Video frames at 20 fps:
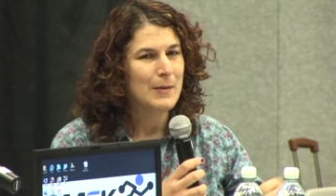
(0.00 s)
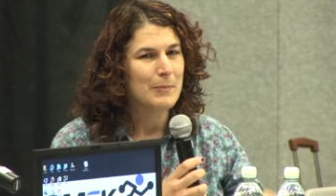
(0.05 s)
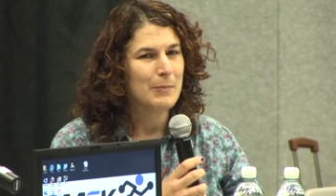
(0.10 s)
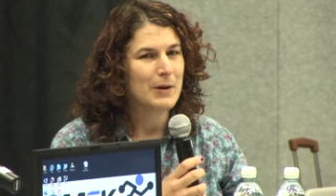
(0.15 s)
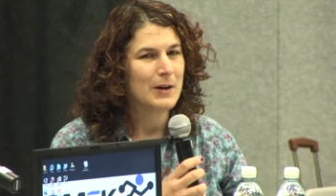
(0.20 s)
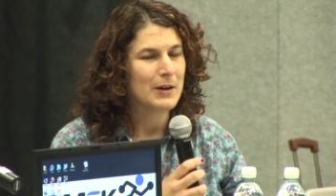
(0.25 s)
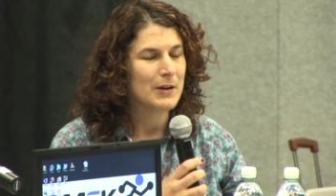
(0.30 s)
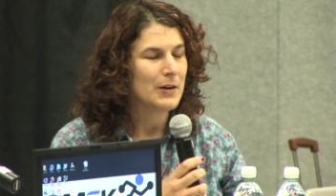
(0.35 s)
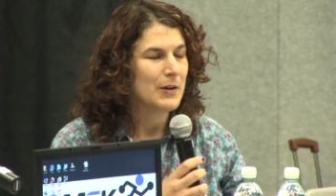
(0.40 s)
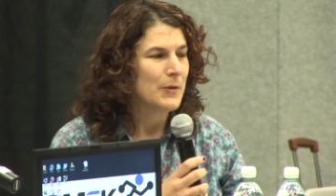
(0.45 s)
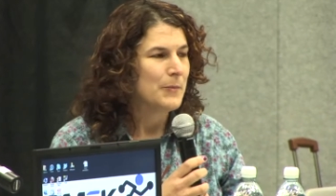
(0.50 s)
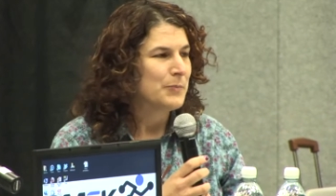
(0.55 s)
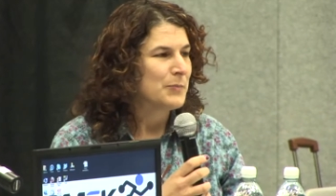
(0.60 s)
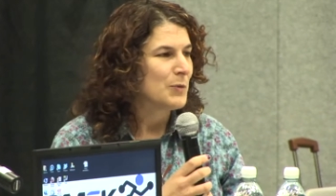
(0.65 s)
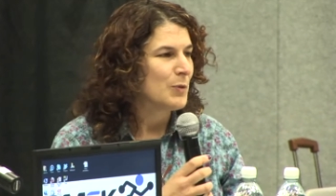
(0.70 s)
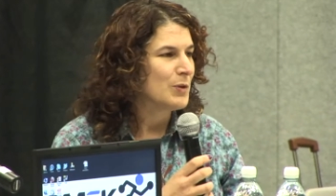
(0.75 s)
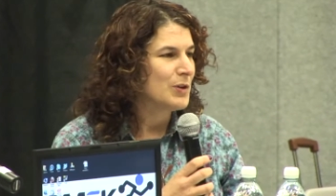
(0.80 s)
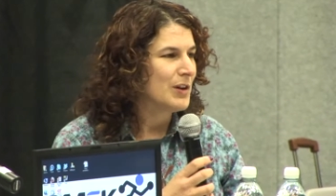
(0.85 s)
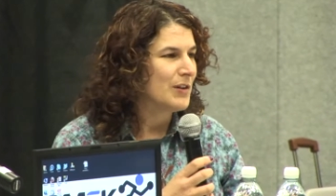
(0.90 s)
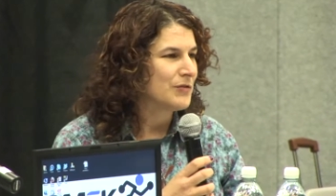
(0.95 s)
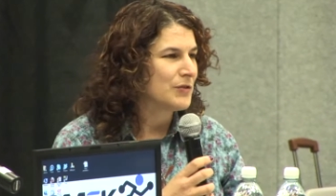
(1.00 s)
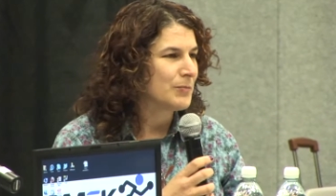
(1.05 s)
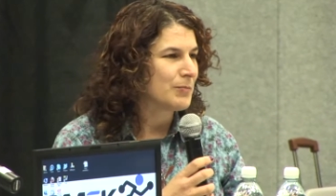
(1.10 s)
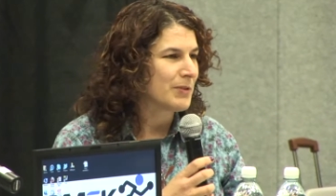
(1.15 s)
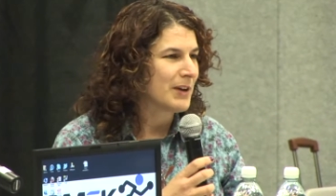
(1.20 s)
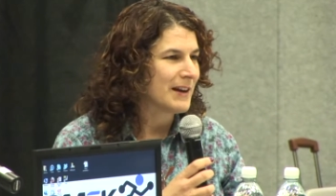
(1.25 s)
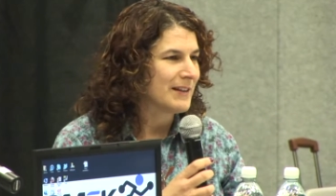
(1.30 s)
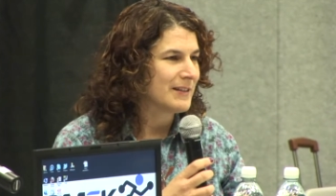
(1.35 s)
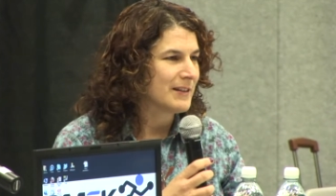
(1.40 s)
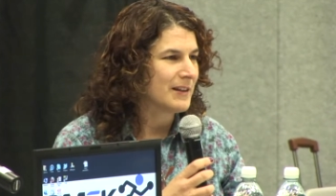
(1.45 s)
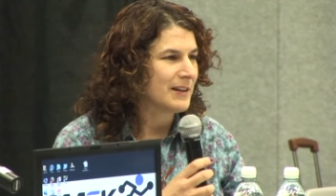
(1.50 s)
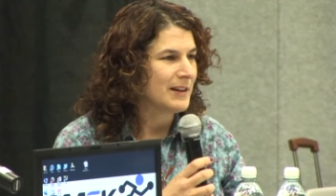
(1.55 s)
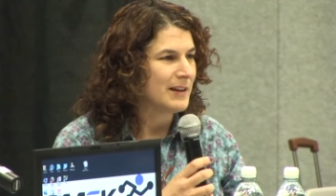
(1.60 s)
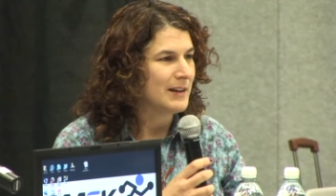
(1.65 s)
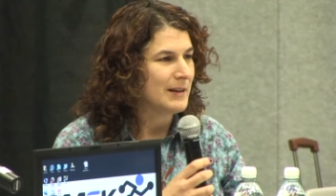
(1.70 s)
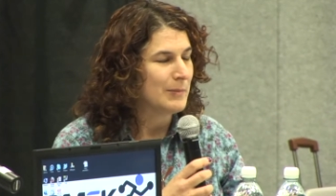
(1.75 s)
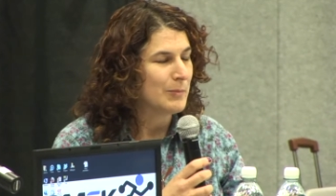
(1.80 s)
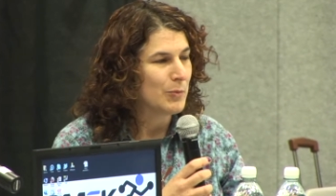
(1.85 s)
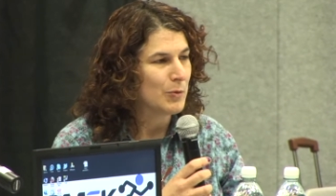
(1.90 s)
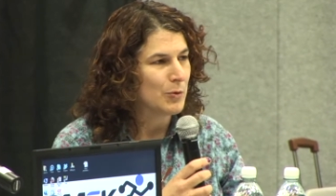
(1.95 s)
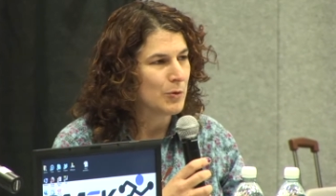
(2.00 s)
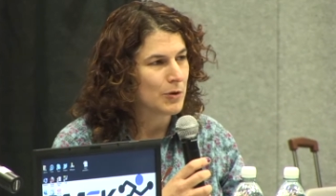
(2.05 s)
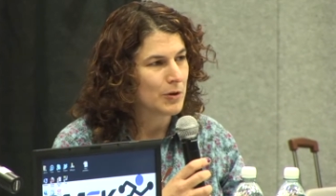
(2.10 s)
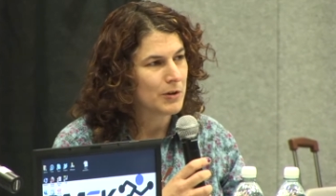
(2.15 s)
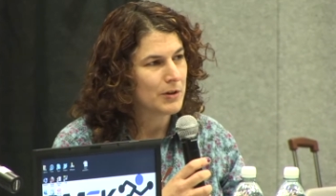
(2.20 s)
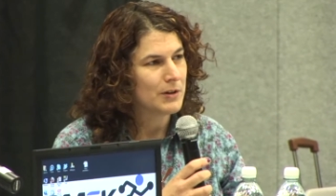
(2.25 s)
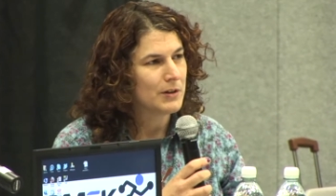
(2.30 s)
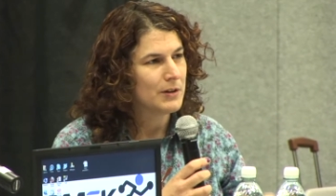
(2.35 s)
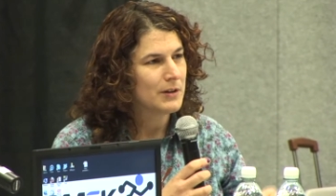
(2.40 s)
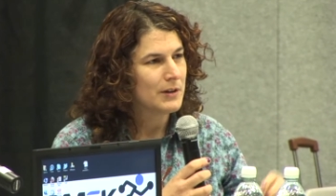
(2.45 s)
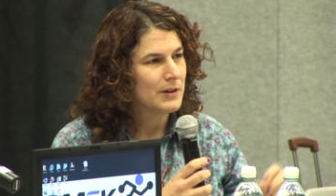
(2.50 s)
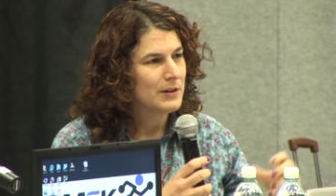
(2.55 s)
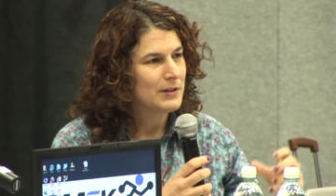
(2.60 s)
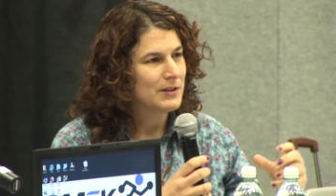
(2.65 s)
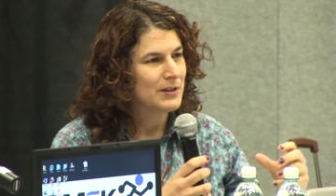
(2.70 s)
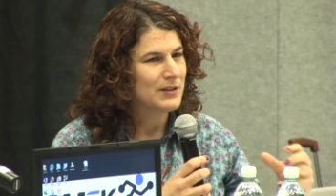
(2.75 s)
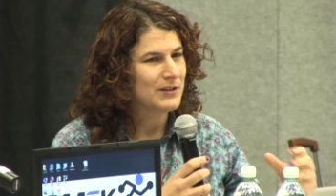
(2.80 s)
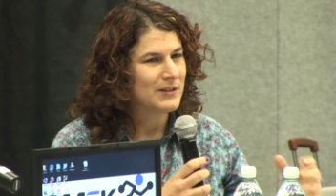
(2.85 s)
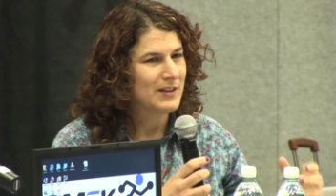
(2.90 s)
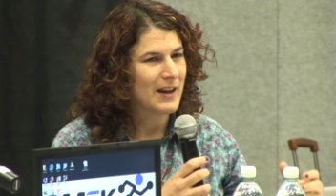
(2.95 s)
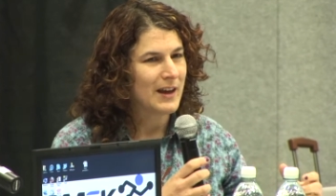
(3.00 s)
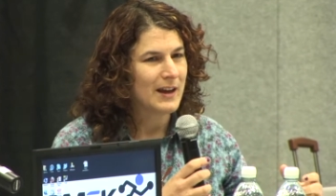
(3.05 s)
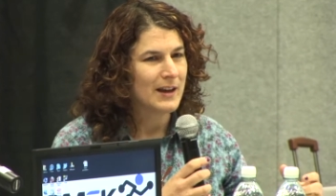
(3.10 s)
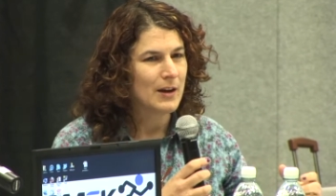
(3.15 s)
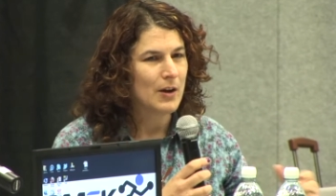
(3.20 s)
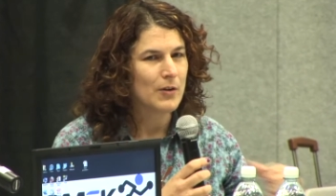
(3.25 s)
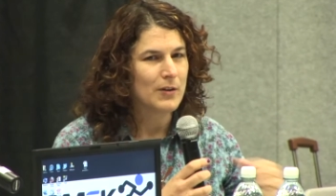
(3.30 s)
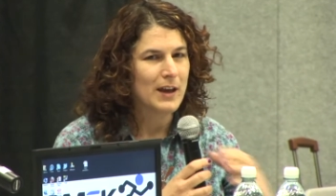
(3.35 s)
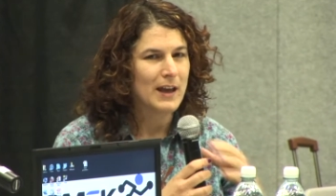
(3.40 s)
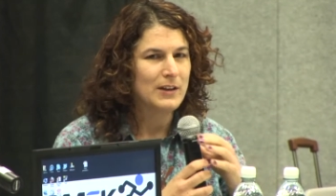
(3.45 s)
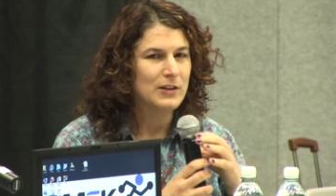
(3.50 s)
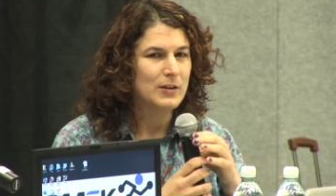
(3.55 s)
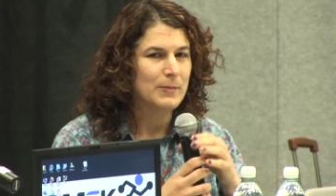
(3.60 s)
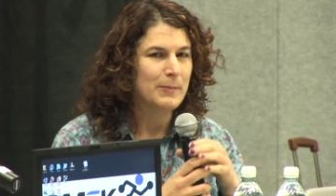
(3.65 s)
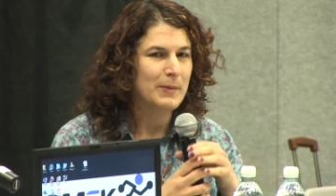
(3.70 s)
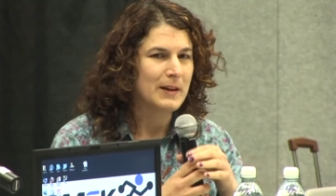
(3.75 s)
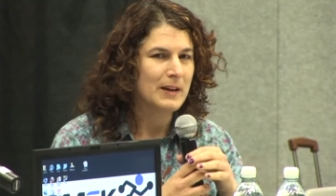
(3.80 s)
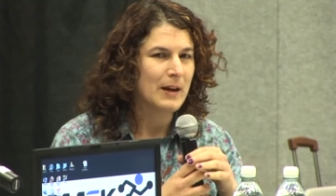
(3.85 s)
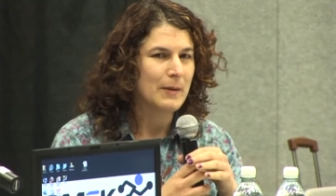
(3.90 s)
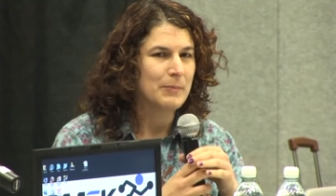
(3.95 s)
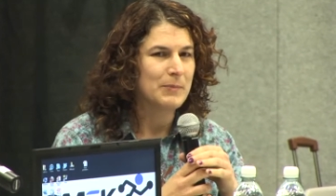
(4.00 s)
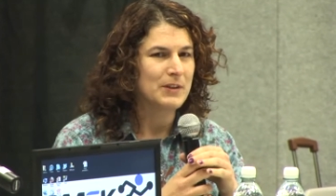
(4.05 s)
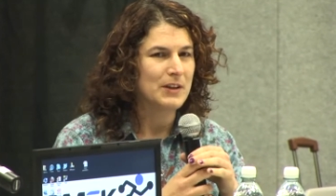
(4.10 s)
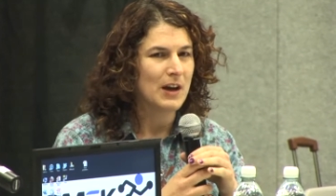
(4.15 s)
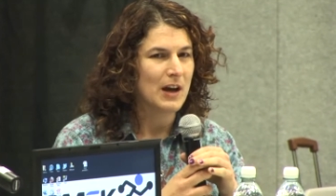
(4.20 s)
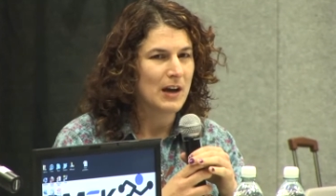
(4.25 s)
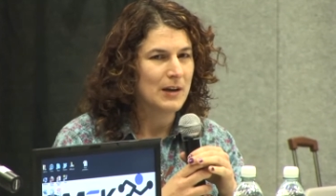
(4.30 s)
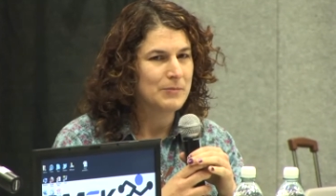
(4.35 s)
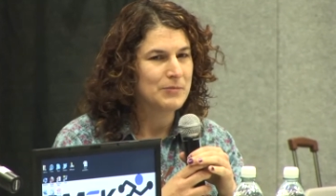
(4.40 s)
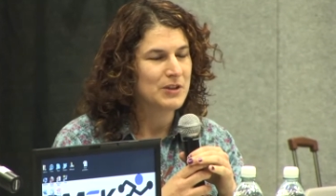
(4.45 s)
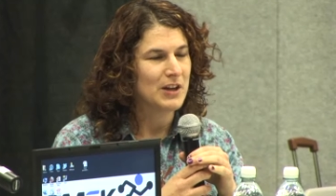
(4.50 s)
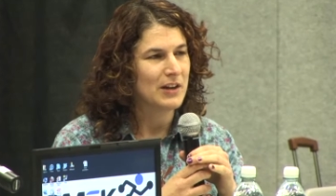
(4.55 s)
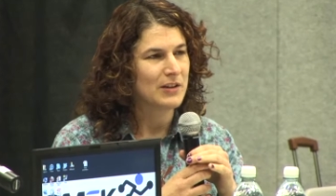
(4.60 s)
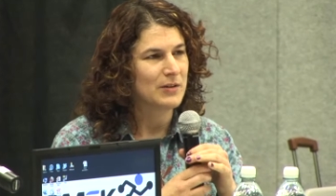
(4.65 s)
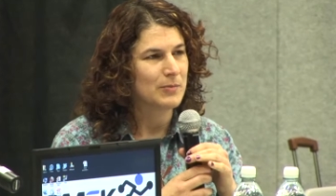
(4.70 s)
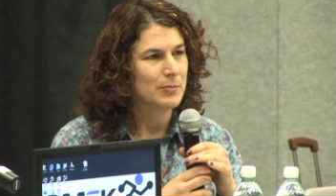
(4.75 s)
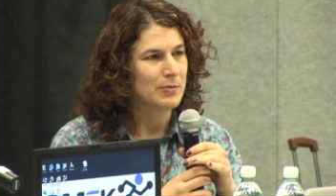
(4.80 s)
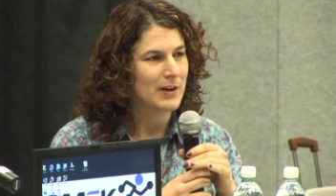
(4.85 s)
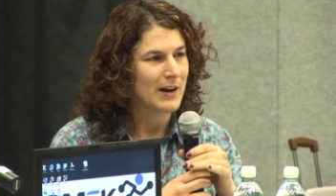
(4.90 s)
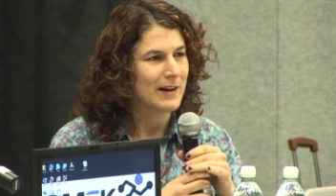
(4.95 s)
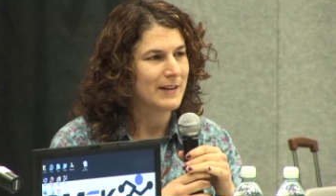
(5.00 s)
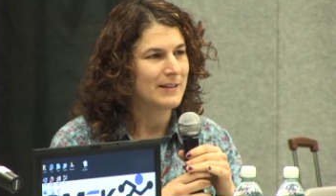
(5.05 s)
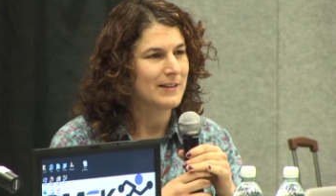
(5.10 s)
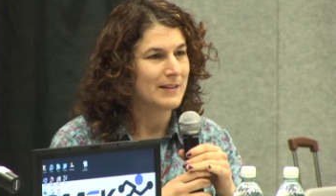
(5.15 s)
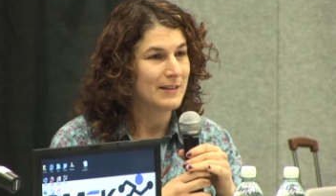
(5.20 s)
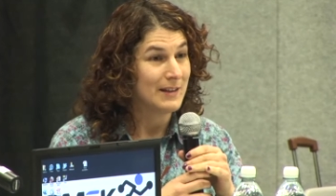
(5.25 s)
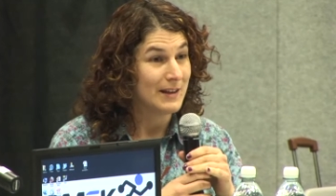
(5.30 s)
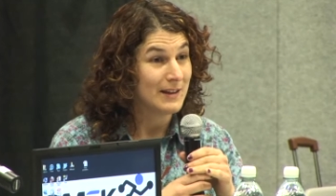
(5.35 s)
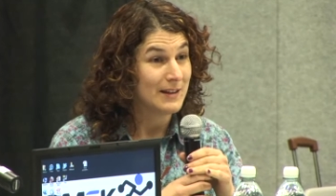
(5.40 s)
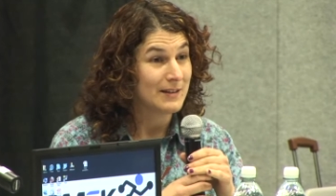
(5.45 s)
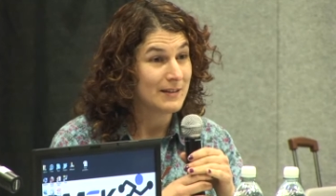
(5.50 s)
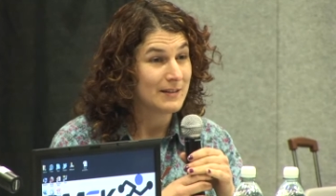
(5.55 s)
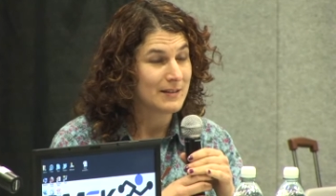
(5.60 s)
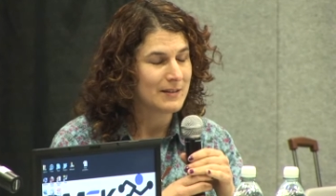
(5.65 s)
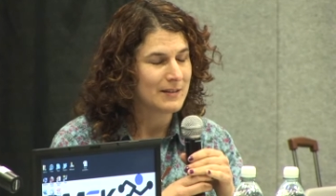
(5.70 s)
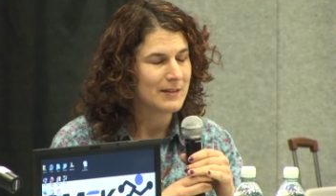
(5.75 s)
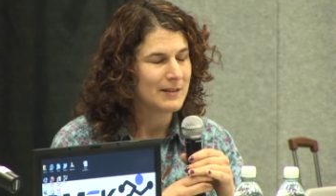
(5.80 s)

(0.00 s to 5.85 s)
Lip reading: But when you have to press a keyboard to say, okay, to pick up the object, press this,